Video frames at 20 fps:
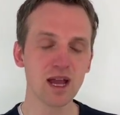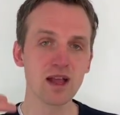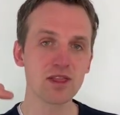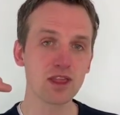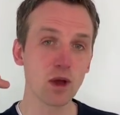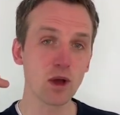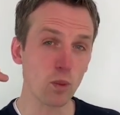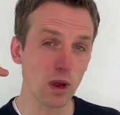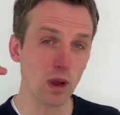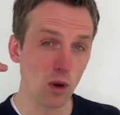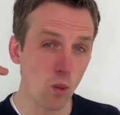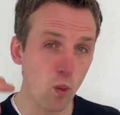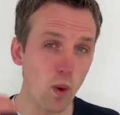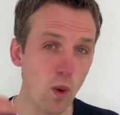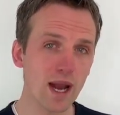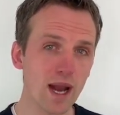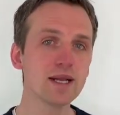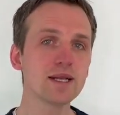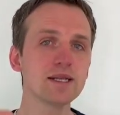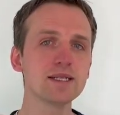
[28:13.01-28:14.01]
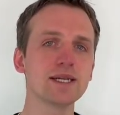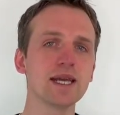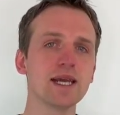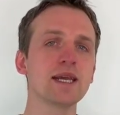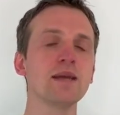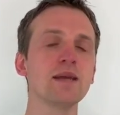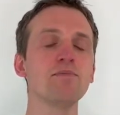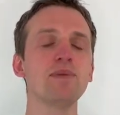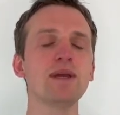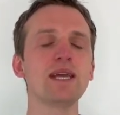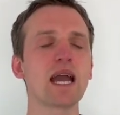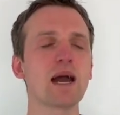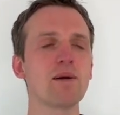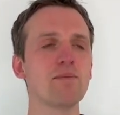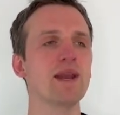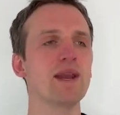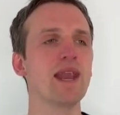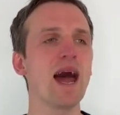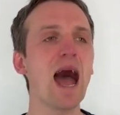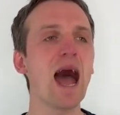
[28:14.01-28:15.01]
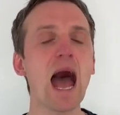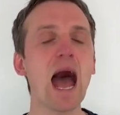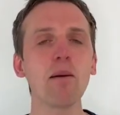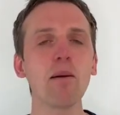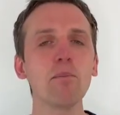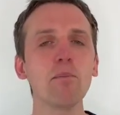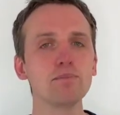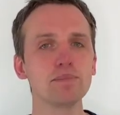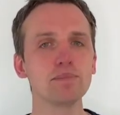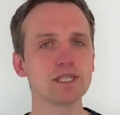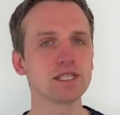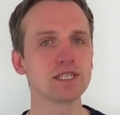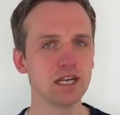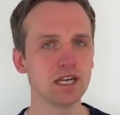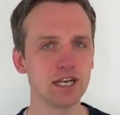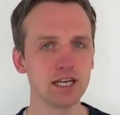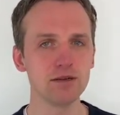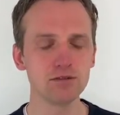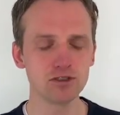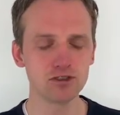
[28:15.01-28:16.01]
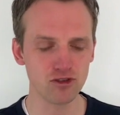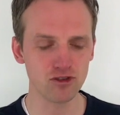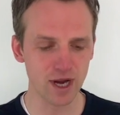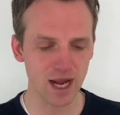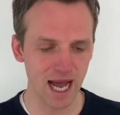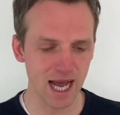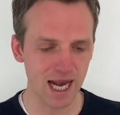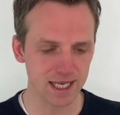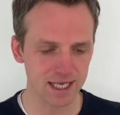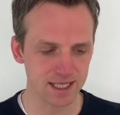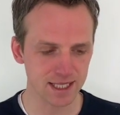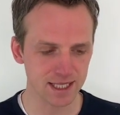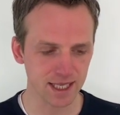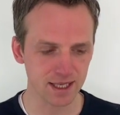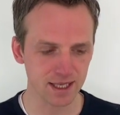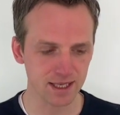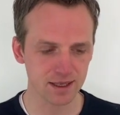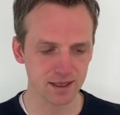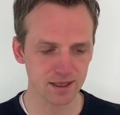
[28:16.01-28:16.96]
that will one day become an absolute reality.